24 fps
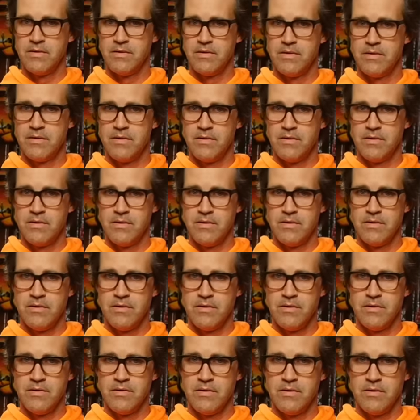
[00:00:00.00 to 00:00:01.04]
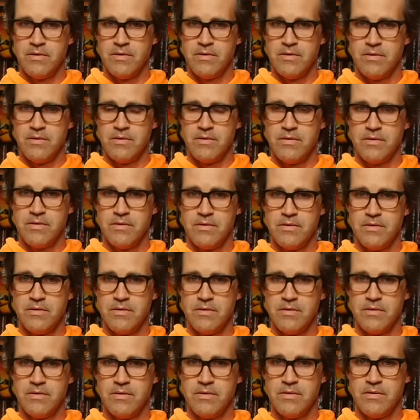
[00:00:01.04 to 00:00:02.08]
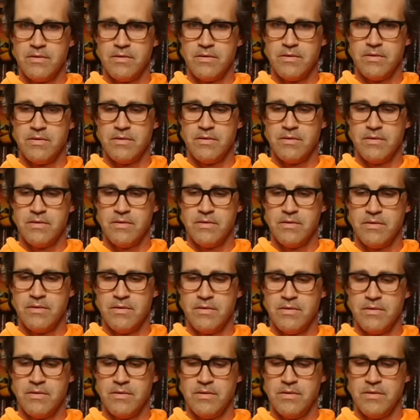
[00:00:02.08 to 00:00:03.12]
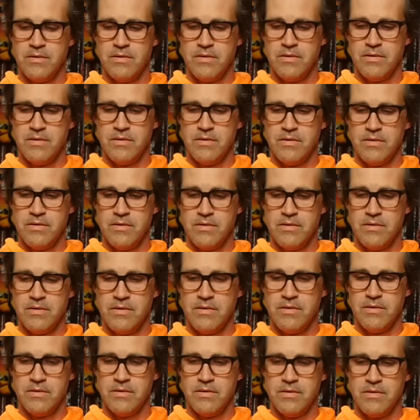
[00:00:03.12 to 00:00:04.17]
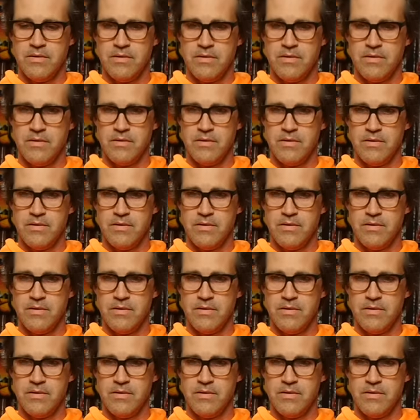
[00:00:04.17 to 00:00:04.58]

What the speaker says: (silent)